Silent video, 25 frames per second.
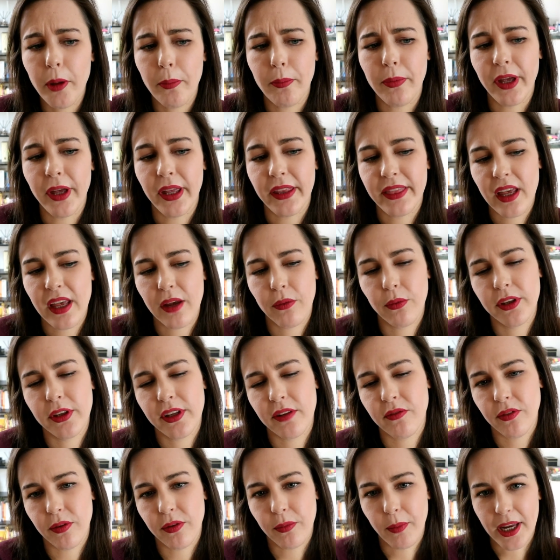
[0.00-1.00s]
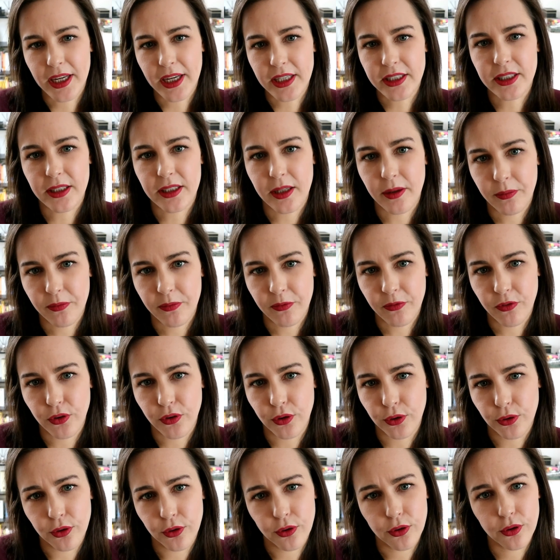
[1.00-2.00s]
but there was information
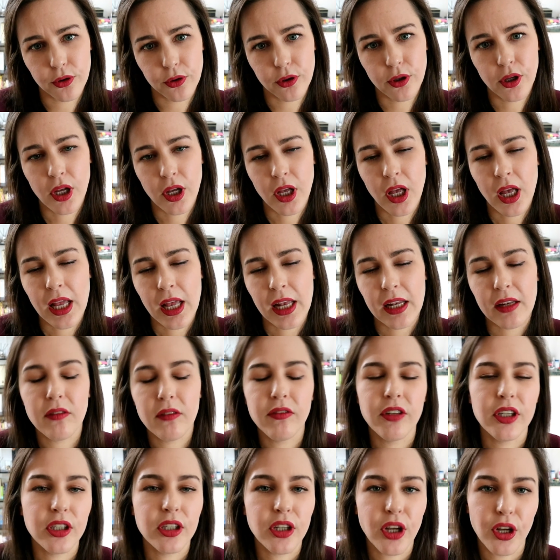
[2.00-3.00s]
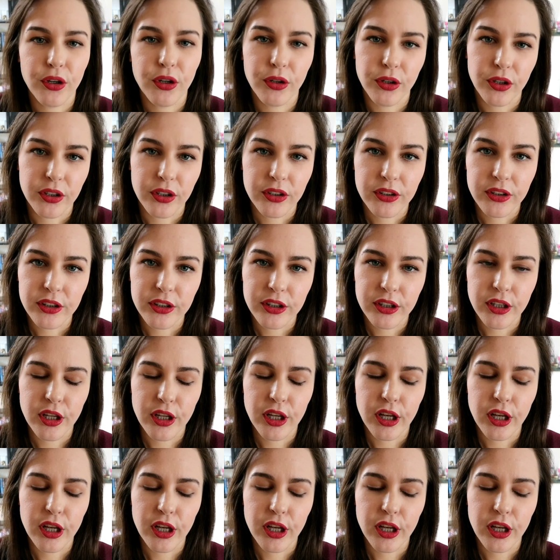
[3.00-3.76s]
for living donors.